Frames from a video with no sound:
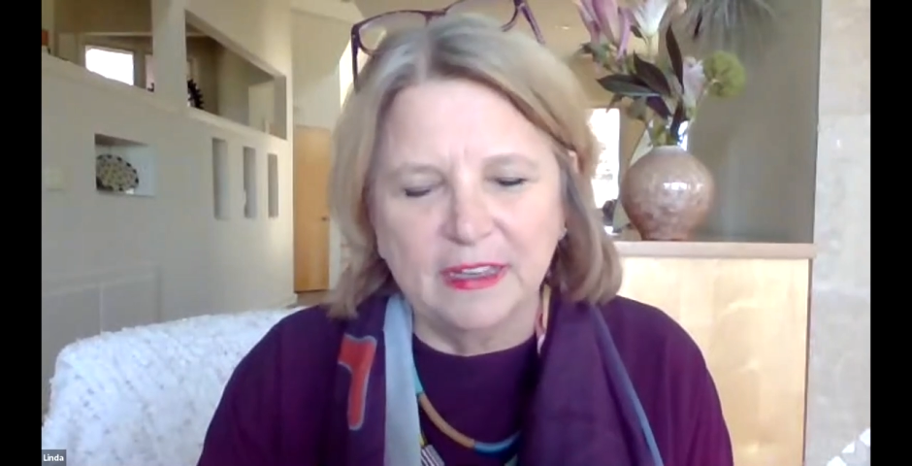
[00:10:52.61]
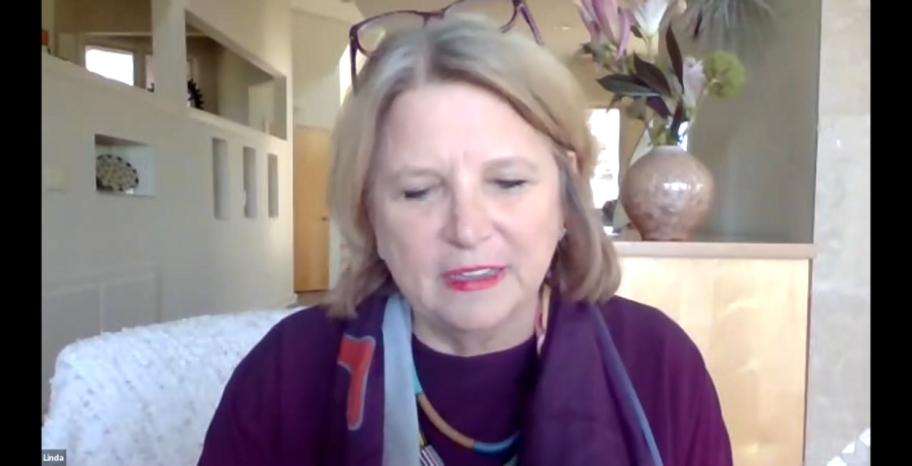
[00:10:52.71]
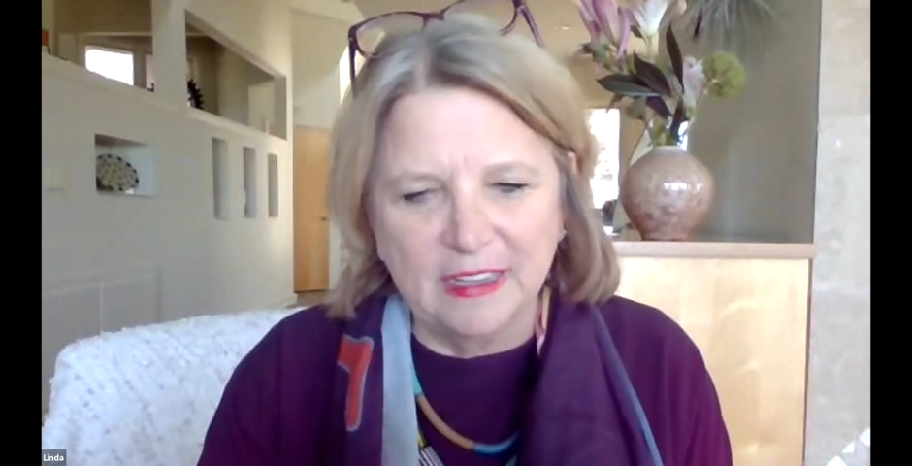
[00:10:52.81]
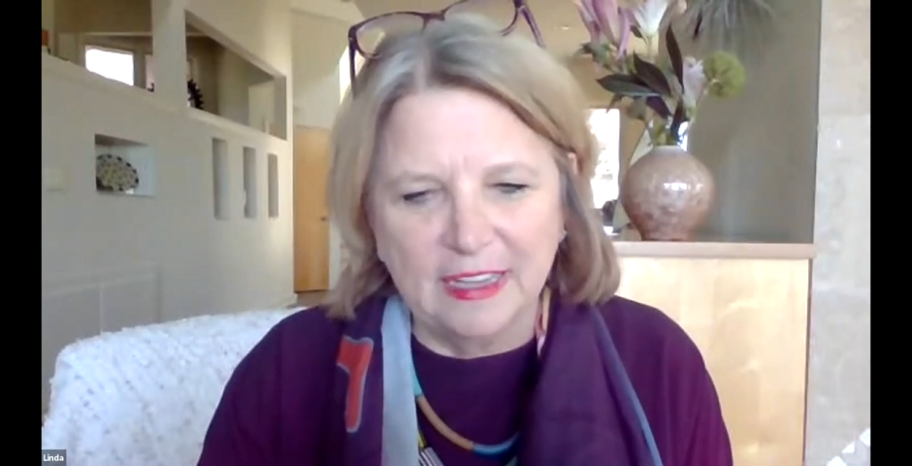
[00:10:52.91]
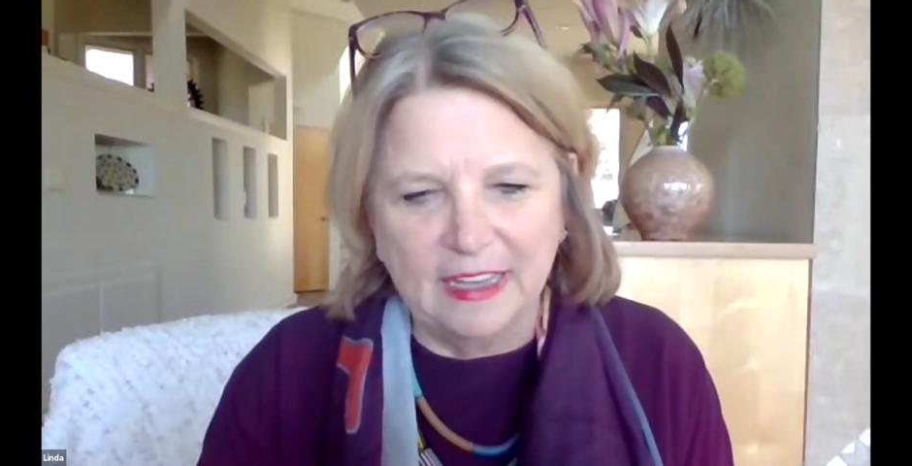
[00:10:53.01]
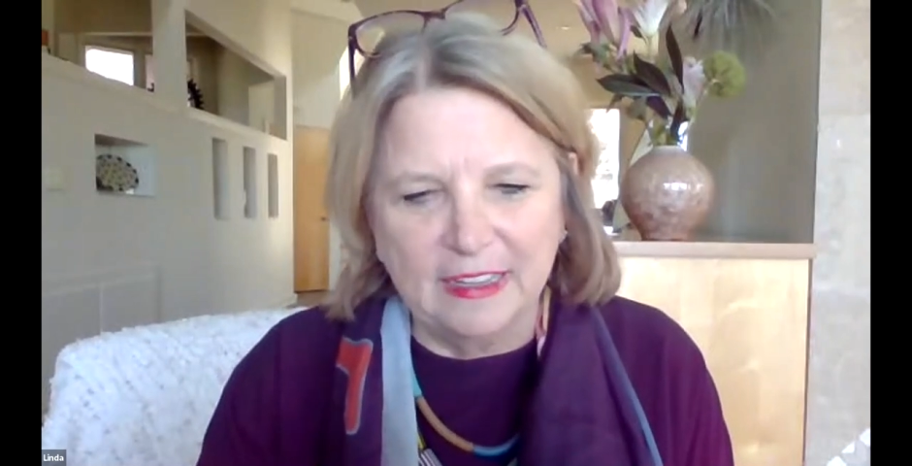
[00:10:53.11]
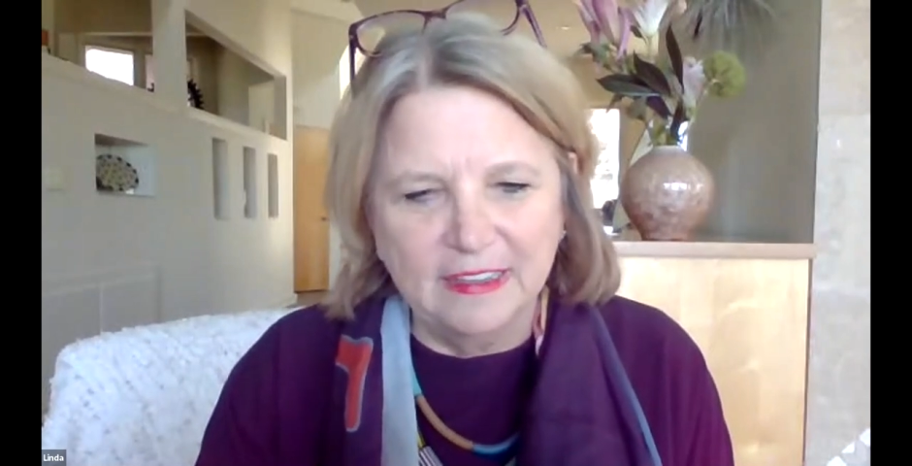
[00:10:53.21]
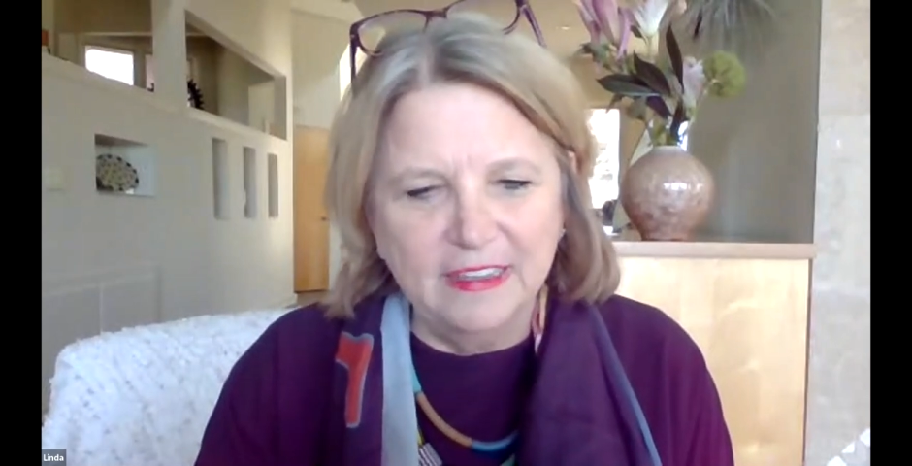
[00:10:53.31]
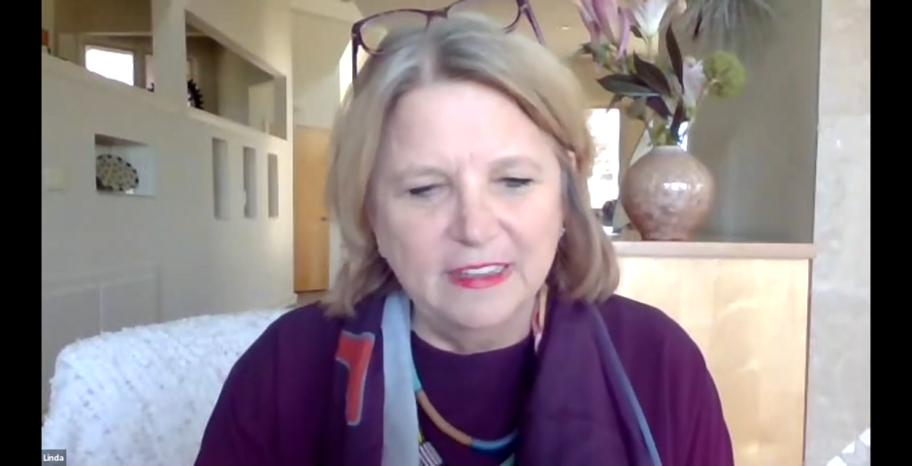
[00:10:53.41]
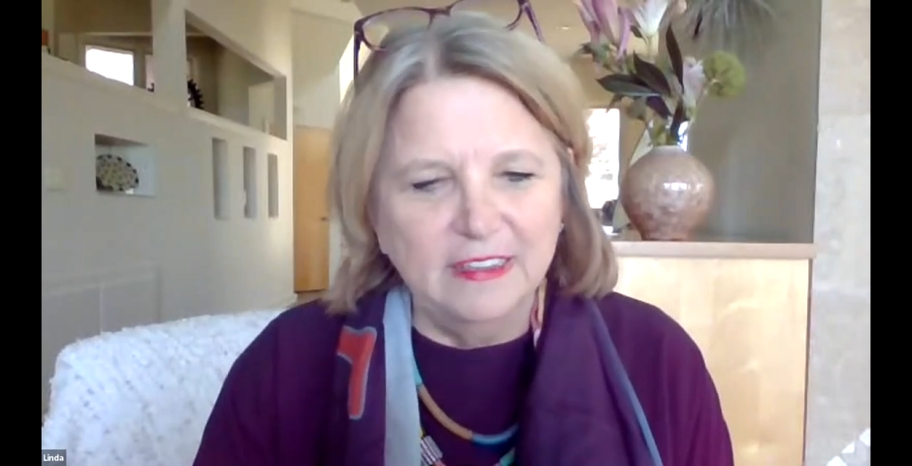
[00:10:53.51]
Clay.
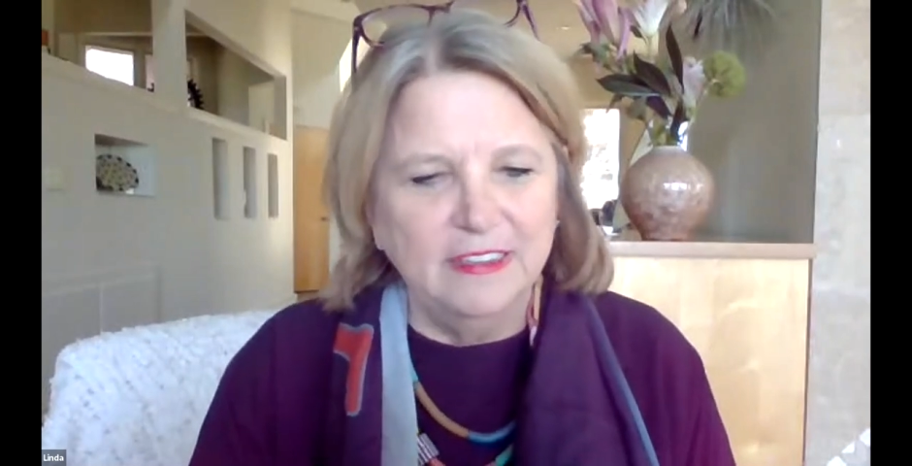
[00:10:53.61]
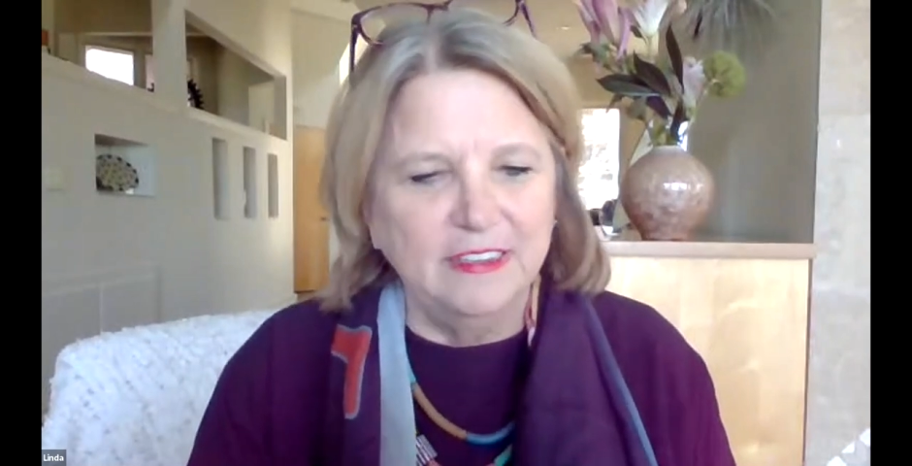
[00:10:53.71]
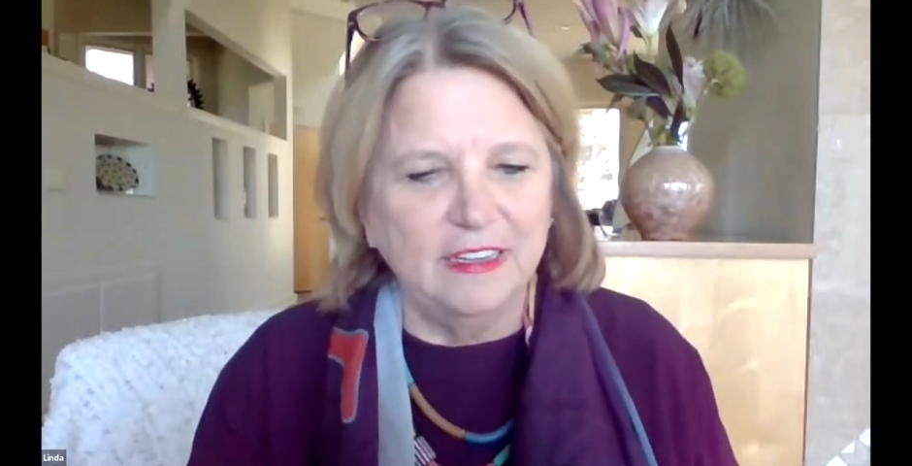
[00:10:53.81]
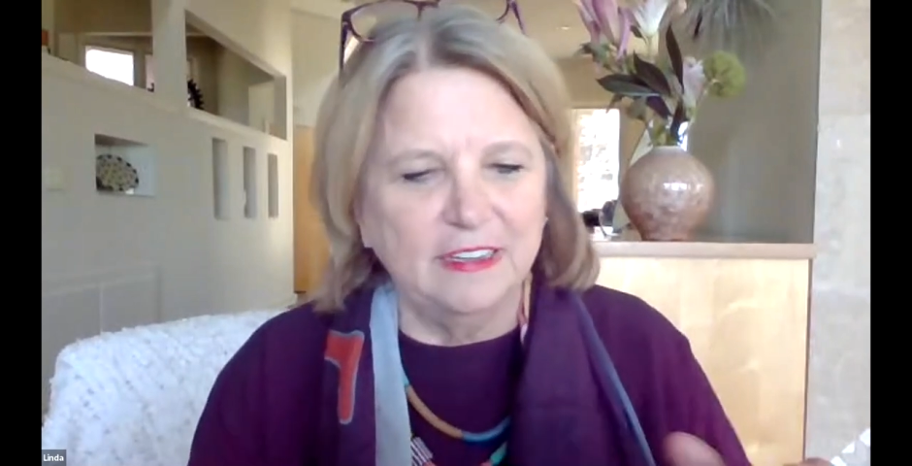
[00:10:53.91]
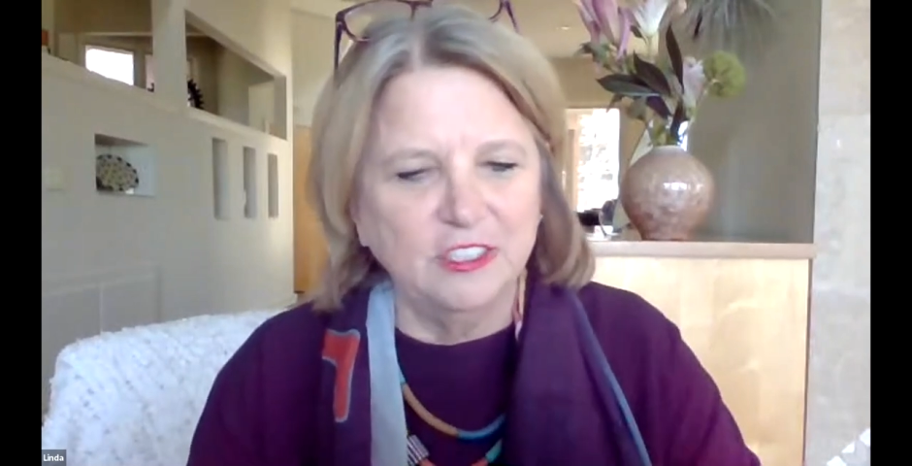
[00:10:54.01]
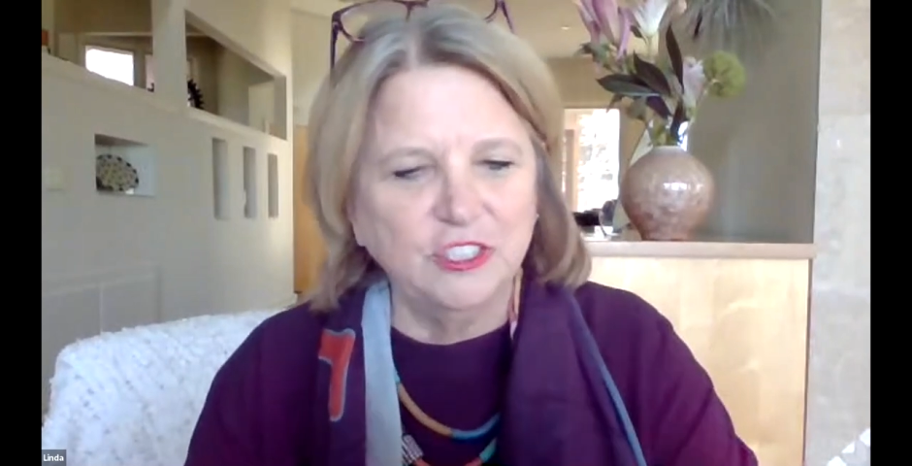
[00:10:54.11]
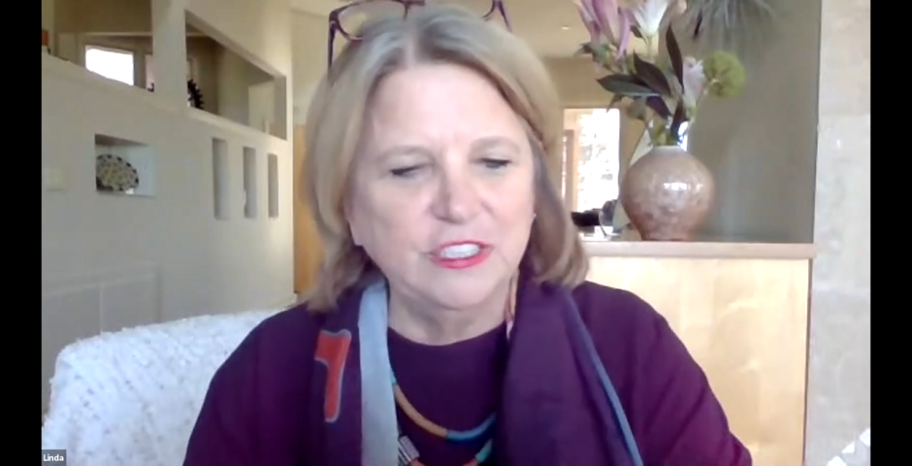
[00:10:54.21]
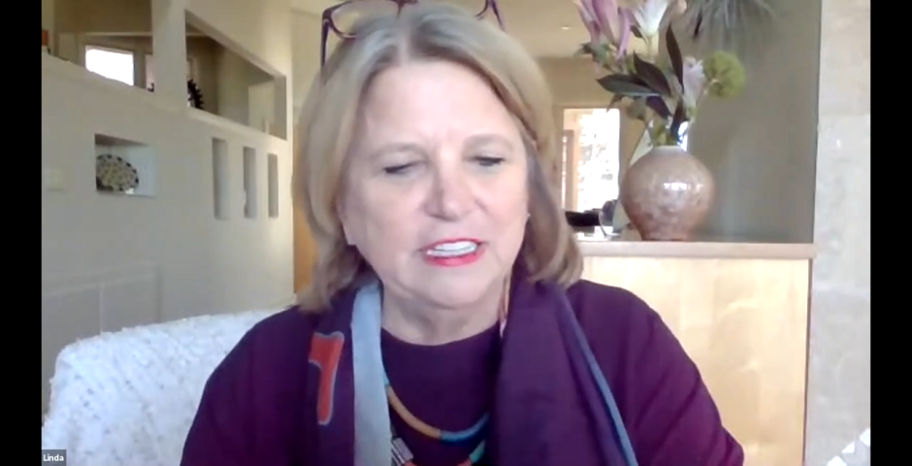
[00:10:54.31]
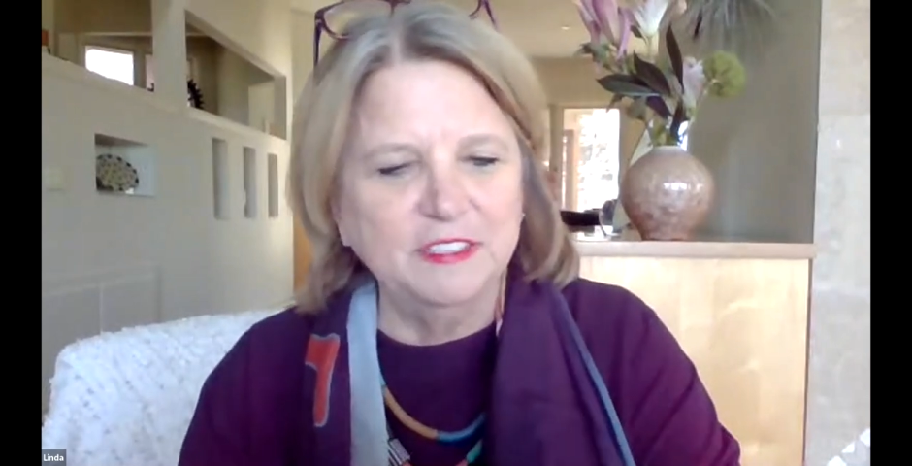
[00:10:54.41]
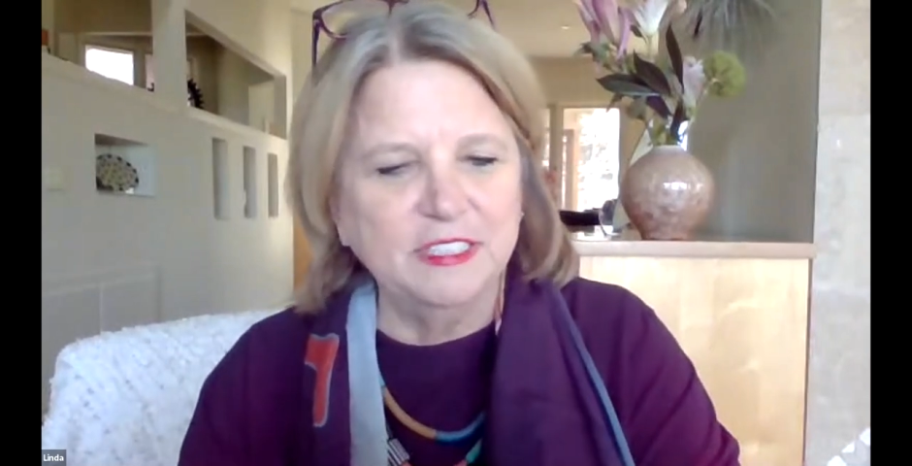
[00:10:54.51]
She
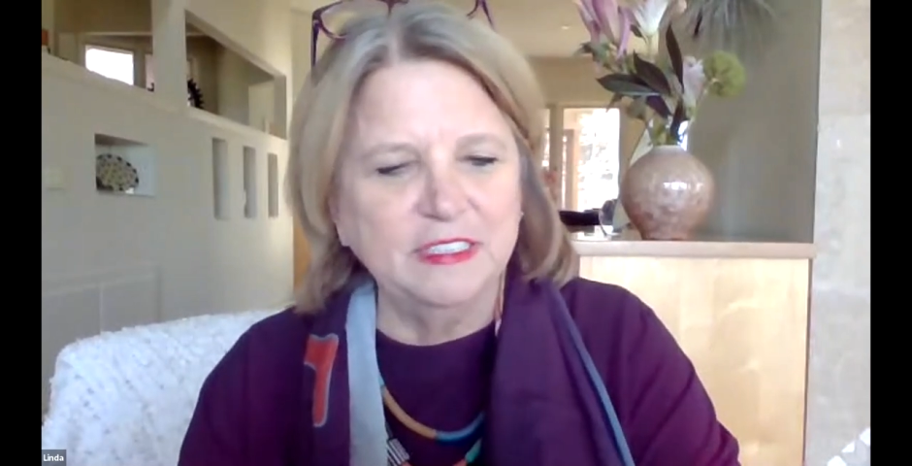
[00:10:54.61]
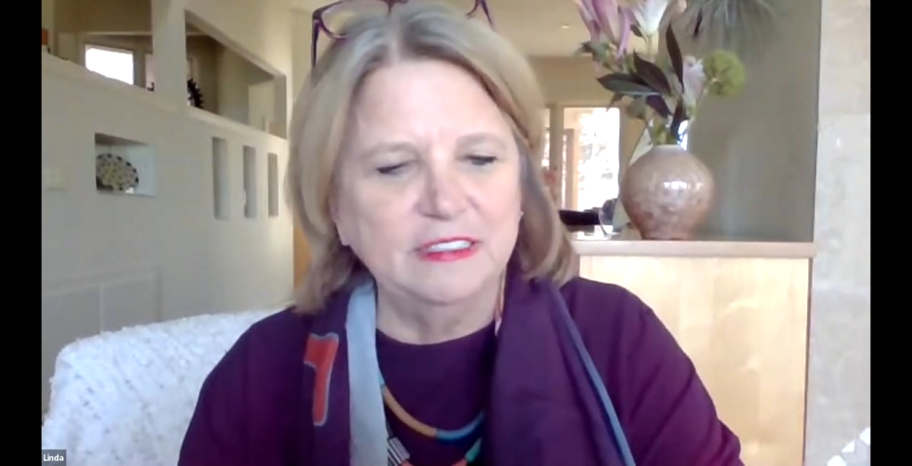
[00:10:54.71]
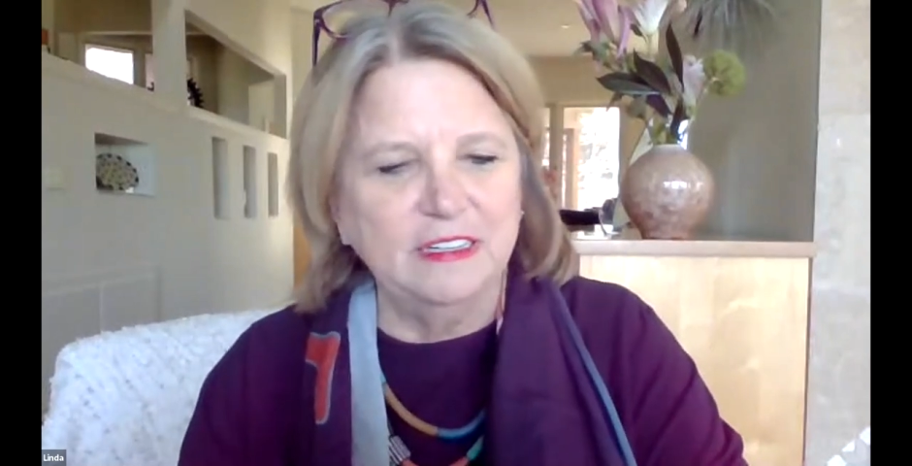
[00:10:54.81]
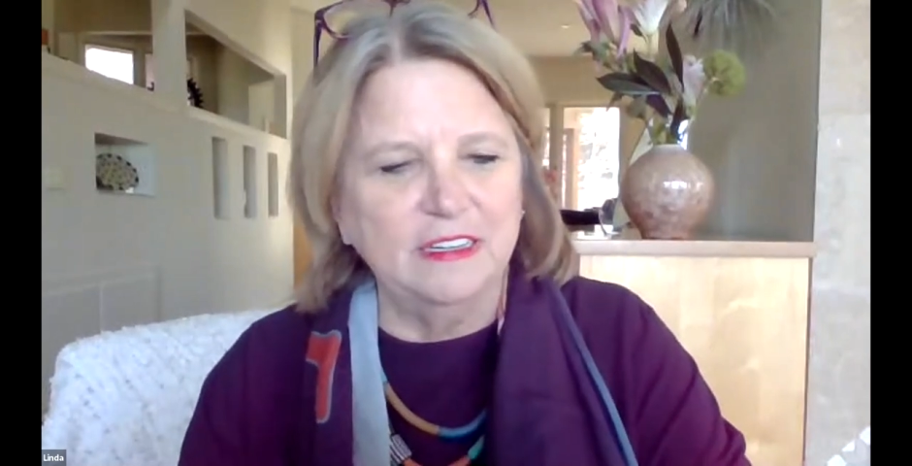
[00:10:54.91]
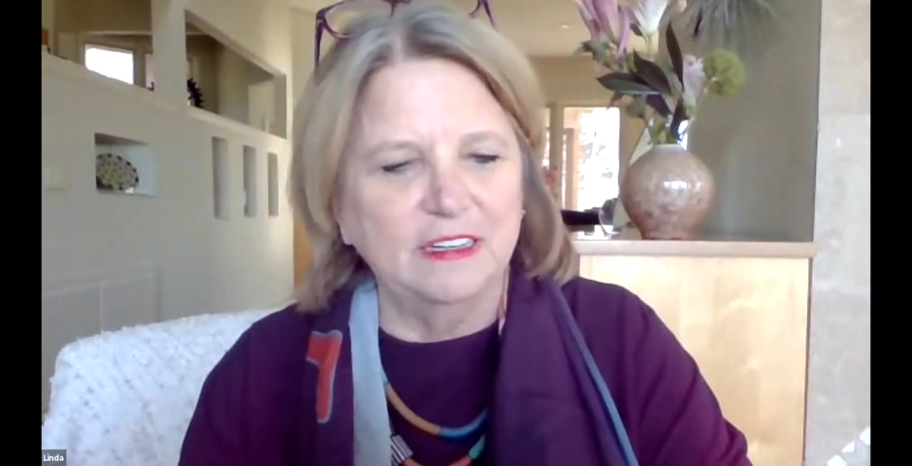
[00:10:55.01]
lives in,